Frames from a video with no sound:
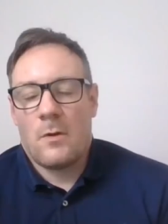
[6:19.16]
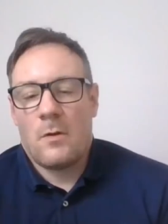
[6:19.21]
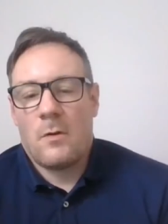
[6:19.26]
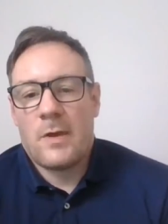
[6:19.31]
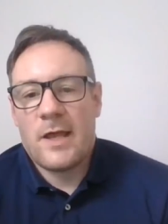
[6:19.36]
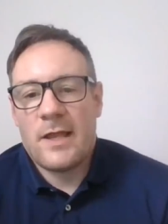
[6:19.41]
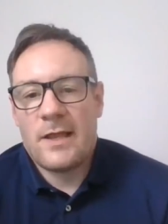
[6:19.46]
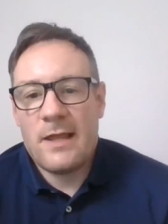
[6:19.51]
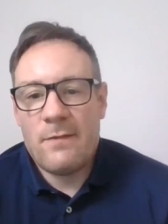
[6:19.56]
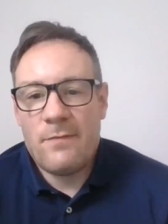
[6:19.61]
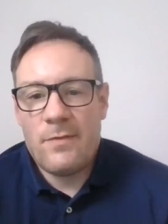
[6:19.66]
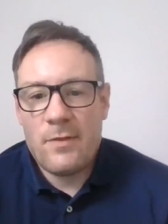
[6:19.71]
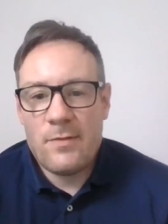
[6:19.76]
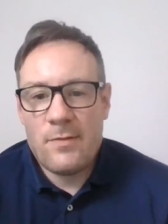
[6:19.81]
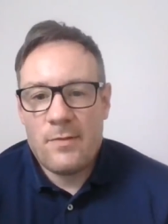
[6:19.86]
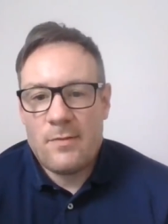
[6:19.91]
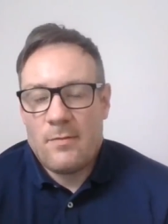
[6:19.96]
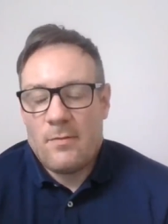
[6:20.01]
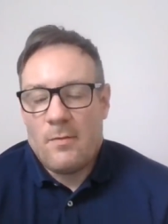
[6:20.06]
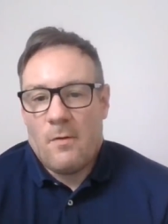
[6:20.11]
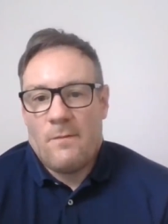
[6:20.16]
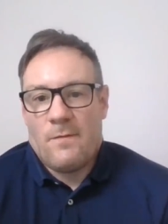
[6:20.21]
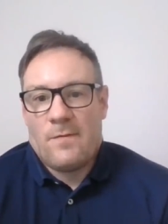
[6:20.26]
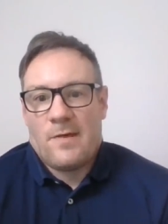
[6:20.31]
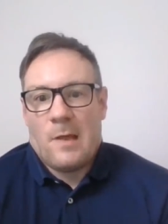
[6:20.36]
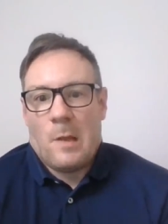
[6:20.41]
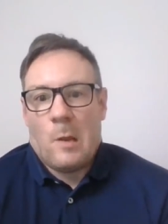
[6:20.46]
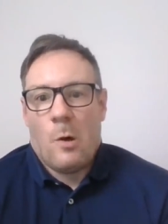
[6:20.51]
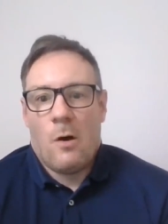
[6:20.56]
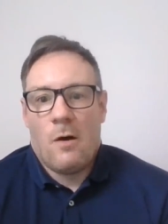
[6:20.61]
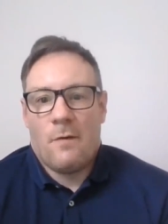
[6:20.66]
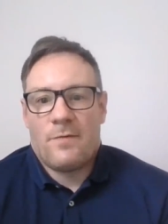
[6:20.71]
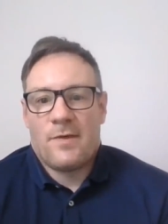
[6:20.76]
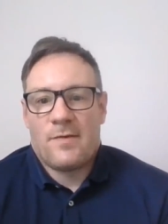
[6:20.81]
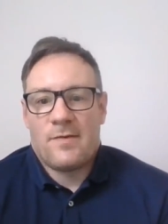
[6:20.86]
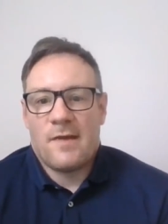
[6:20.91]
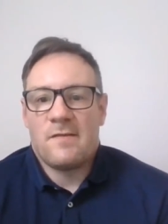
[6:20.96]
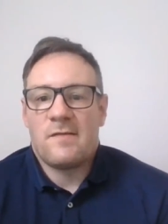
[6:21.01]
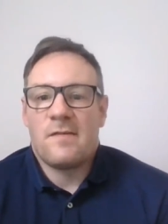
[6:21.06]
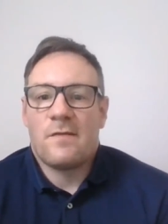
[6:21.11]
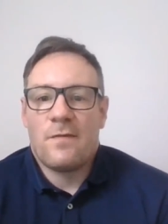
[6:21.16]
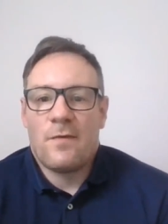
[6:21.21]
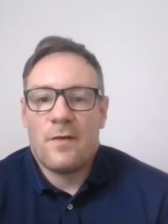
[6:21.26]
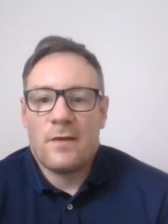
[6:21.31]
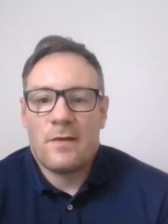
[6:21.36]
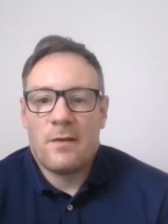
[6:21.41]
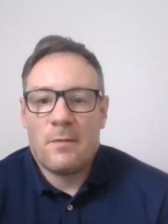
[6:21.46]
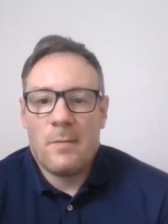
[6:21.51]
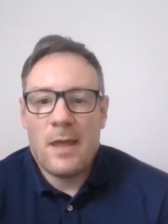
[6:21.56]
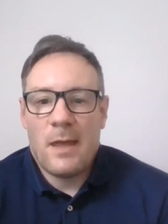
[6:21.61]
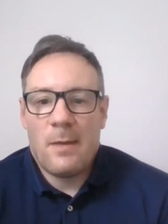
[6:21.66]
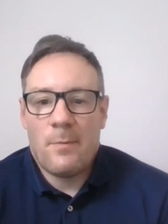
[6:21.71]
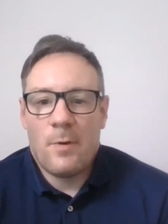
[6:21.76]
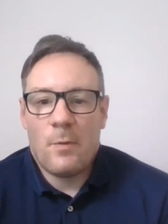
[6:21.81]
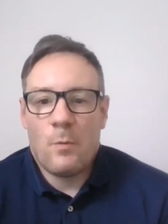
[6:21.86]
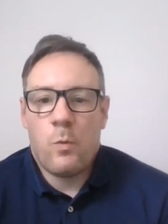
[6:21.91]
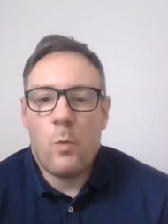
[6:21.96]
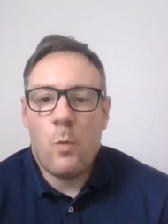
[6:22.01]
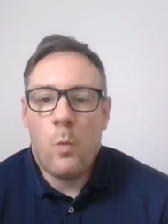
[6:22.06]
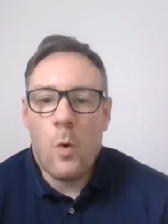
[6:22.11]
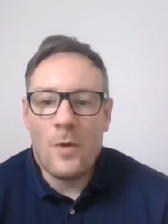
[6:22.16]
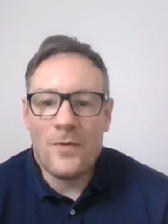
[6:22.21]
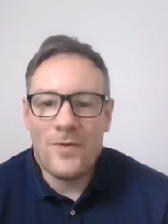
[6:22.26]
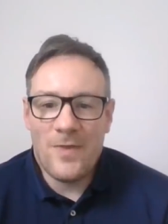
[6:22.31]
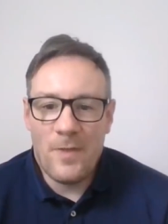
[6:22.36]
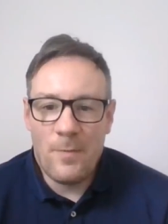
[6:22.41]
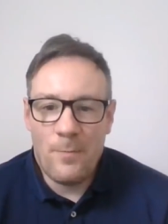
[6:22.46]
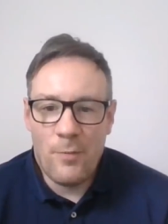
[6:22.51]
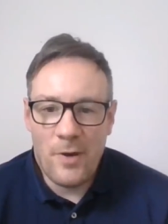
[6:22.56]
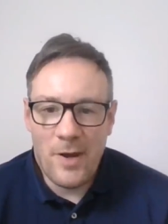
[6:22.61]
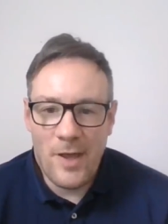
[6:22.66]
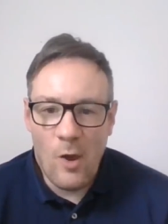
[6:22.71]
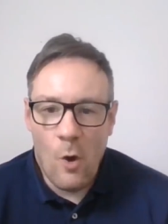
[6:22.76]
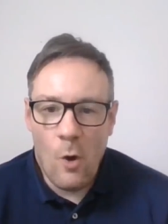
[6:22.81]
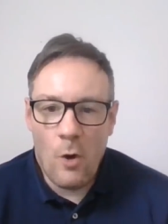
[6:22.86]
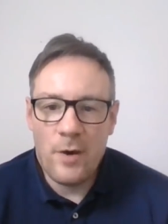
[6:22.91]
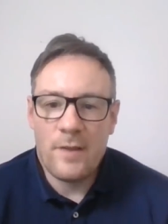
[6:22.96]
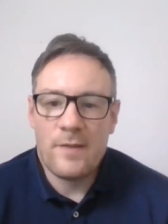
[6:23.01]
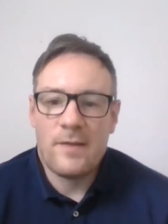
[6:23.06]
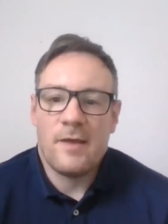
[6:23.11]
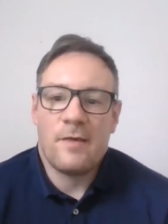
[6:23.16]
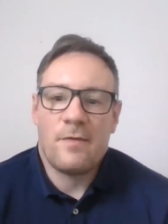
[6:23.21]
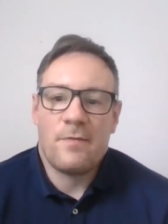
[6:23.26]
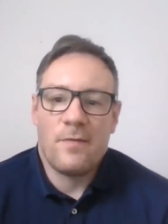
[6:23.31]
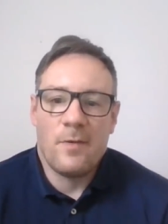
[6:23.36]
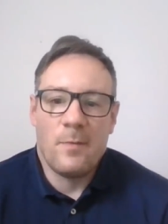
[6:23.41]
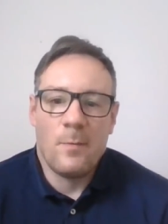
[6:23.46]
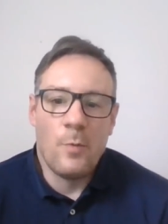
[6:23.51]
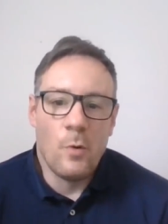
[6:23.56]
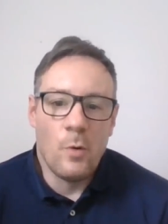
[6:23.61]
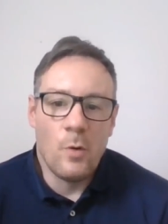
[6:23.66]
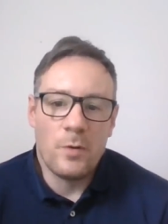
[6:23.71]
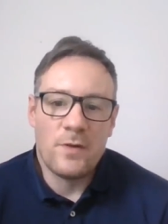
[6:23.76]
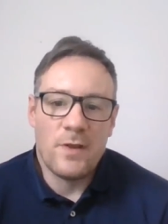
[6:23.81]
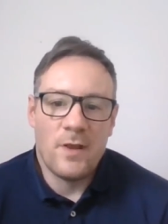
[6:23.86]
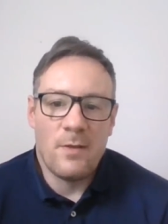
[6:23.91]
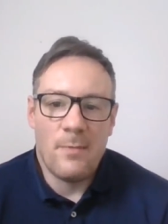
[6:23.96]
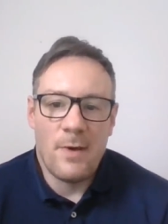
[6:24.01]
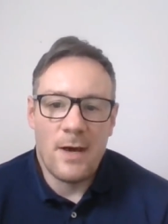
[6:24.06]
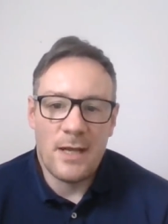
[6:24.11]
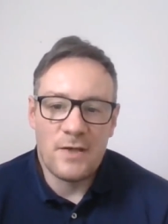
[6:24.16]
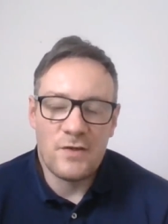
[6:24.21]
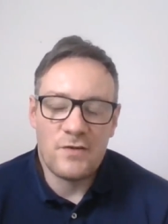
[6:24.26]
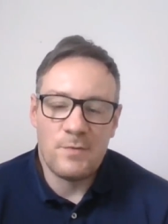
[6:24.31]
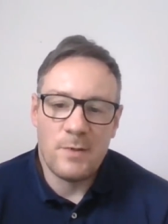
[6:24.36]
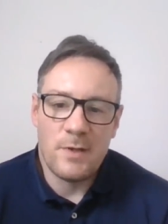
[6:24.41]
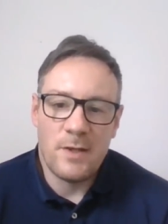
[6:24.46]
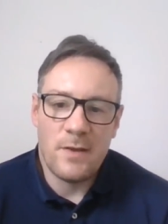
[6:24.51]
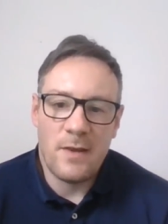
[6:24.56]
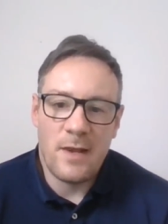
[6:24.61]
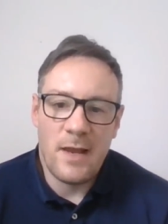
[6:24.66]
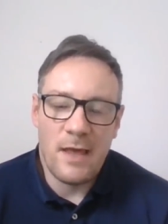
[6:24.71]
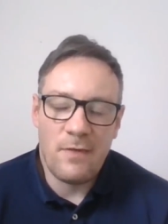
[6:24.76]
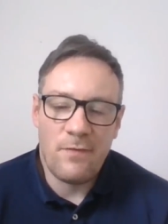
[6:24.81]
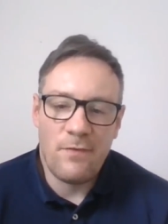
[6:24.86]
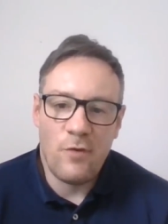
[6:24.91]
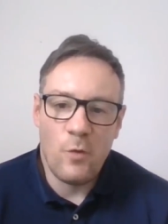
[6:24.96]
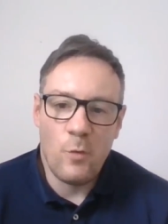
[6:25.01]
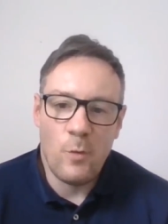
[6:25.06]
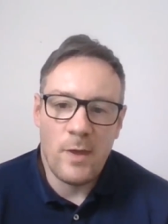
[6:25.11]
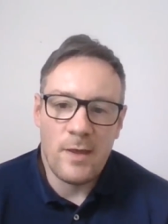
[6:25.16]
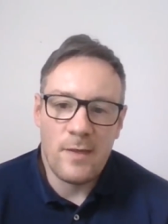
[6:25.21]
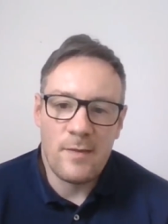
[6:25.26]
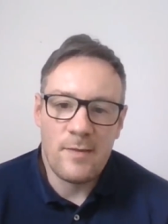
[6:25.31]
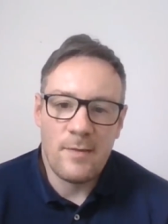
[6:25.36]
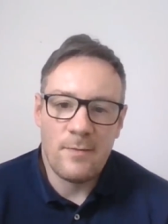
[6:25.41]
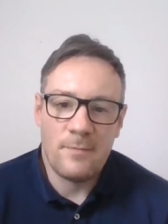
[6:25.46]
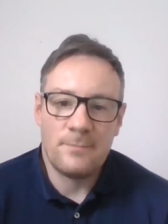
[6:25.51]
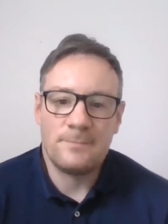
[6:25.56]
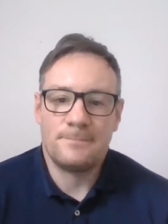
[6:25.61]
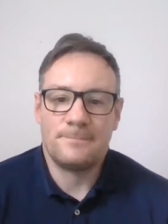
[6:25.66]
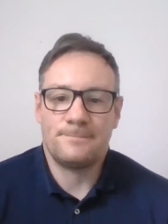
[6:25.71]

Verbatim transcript: Okay, Dave, there's obviously a lot of decisions for you to make, but what are the priorities for the board and the management in the next few weeks?